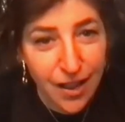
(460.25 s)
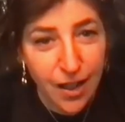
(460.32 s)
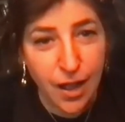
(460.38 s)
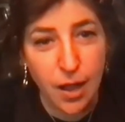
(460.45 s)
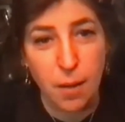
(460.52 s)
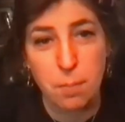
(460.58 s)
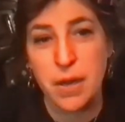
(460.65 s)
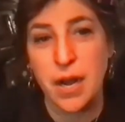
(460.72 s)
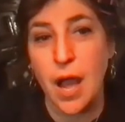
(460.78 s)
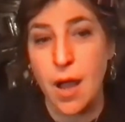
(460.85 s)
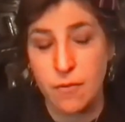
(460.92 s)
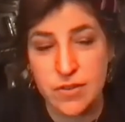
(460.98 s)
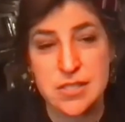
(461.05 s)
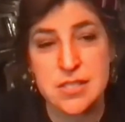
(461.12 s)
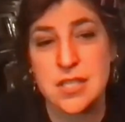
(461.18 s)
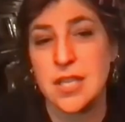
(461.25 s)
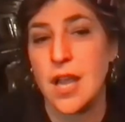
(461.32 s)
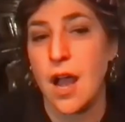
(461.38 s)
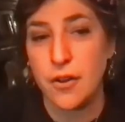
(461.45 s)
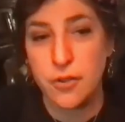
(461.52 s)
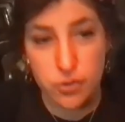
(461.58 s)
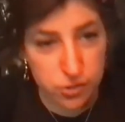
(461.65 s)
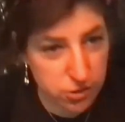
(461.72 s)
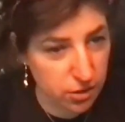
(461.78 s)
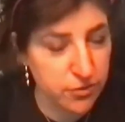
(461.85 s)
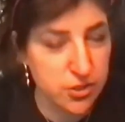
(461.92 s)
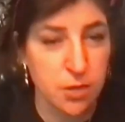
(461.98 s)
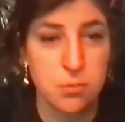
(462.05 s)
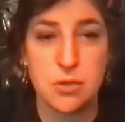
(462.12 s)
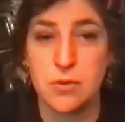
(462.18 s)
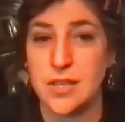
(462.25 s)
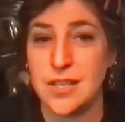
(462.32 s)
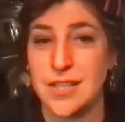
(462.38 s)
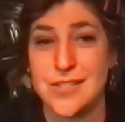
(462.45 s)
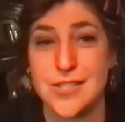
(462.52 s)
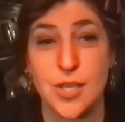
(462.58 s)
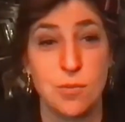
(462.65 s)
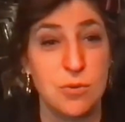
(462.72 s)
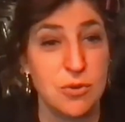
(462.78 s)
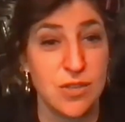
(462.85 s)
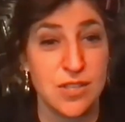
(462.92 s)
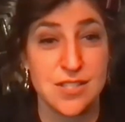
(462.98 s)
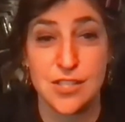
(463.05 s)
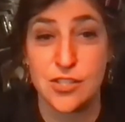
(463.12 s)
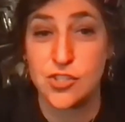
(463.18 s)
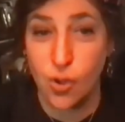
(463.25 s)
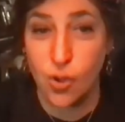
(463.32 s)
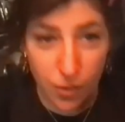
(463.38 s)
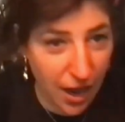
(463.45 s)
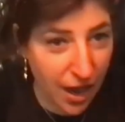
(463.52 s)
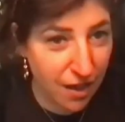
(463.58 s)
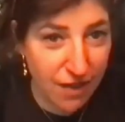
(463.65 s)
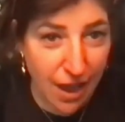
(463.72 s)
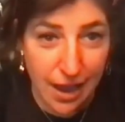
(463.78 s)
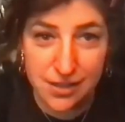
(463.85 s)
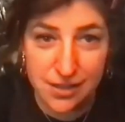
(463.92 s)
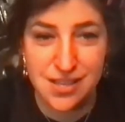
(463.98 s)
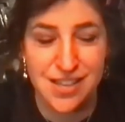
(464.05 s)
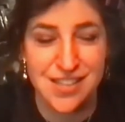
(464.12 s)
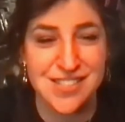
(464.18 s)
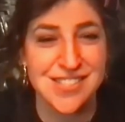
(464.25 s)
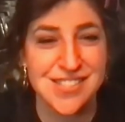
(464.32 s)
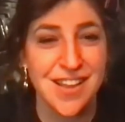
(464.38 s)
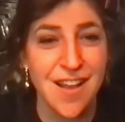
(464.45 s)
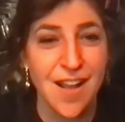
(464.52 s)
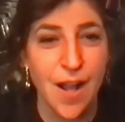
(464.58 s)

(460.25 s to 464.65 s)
But obviously underserved communities that don't have access,